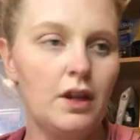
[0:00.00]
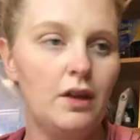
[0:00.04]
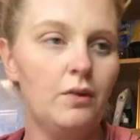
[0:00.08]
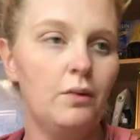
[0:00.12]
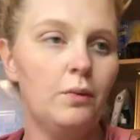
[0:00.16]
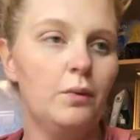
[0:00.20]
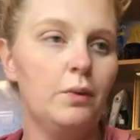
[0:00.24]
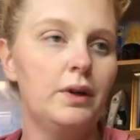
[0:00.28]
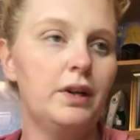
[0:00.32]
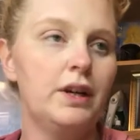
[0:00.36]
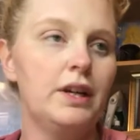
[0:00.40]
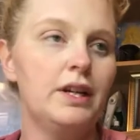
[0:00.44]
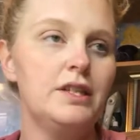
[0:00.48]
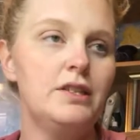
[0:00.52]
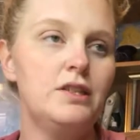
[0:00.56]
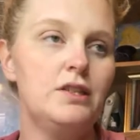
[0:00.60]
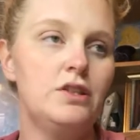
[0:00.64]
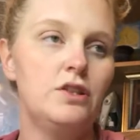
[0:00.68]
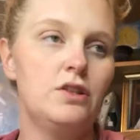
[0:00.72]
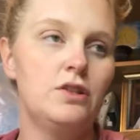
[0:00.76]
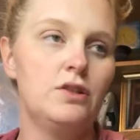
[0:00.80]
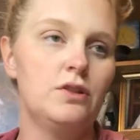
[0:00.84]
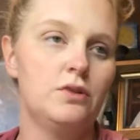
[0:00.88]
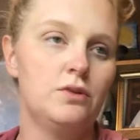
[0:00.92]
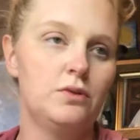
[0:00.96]
And what I
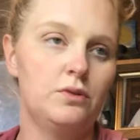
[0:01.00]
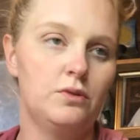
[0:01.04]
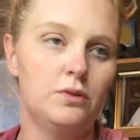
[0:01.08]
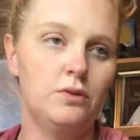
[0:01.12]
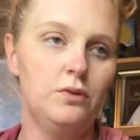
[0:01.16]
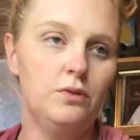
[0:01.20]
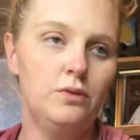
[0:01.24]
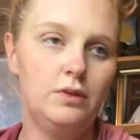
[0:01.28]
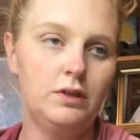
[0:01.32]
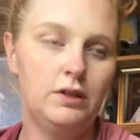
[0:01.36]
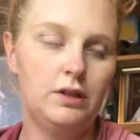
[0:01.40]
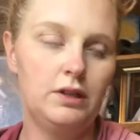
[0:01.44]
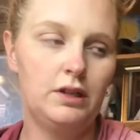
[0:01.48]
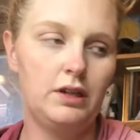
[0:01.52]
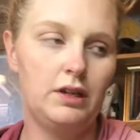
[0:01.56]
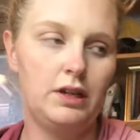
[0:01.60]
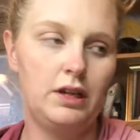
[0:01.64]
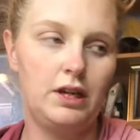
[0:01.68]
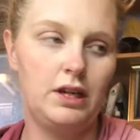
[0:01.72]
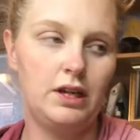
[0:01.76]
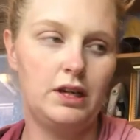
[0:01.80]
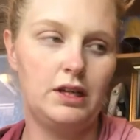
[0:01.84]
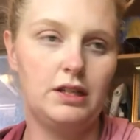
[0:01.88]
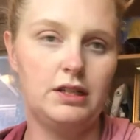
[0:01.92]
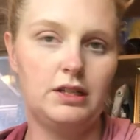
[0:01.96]
do
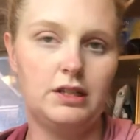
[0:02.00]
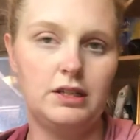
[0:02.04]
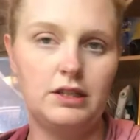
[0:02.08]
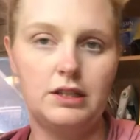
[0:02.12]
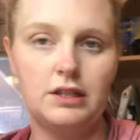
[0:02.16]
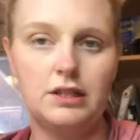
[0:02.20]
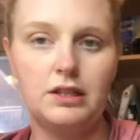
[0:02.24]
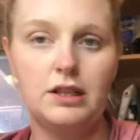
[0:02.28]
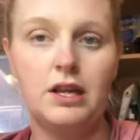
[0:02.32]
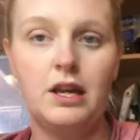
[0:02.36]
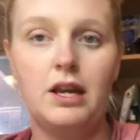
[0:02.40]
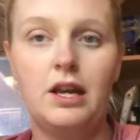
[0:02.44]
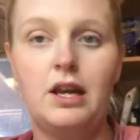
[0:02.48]
is